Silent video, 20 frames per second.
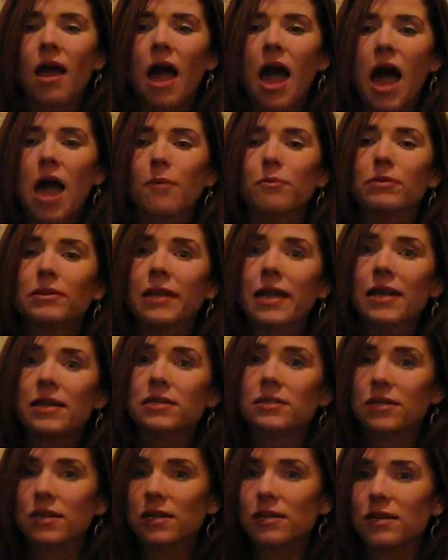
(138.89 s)
I
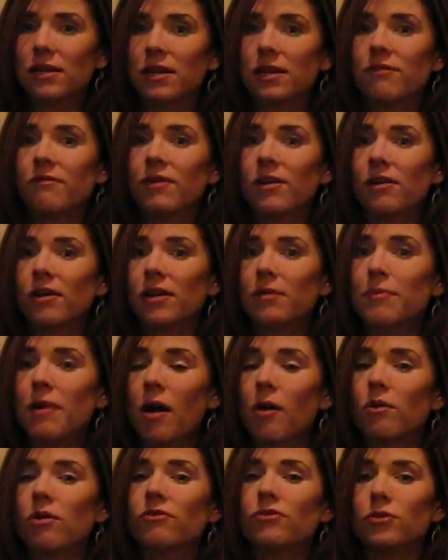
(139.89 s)
blend it in a very
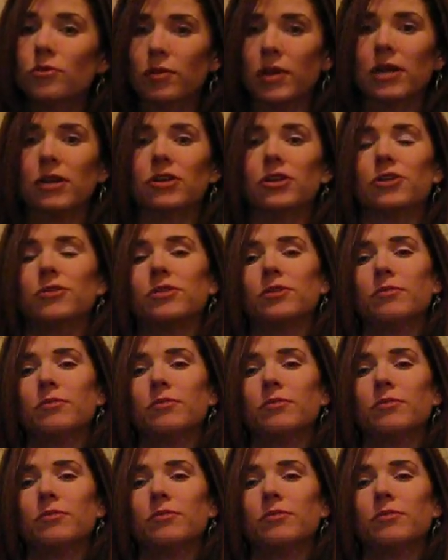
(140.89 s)
powerful blender.